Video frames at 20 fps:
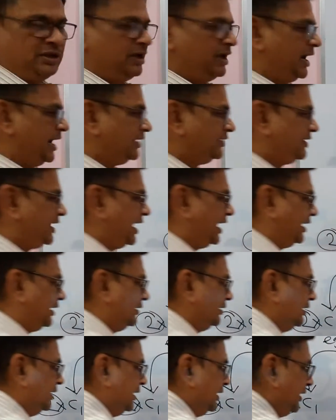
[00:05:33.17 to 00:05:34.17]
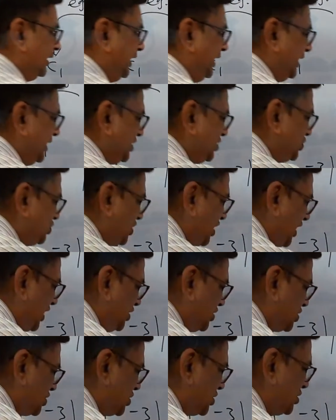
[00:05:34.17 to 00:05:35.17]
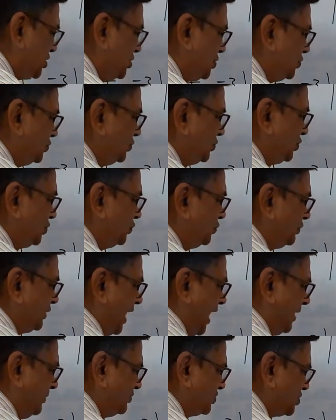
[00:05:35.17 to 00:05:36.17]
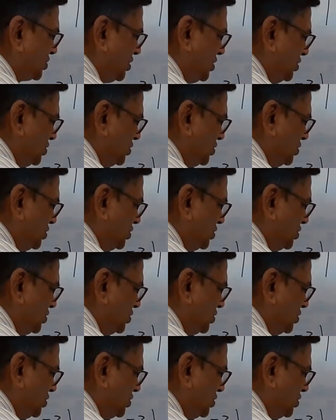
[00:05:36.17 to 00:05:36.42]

And then it is changed to 2 times.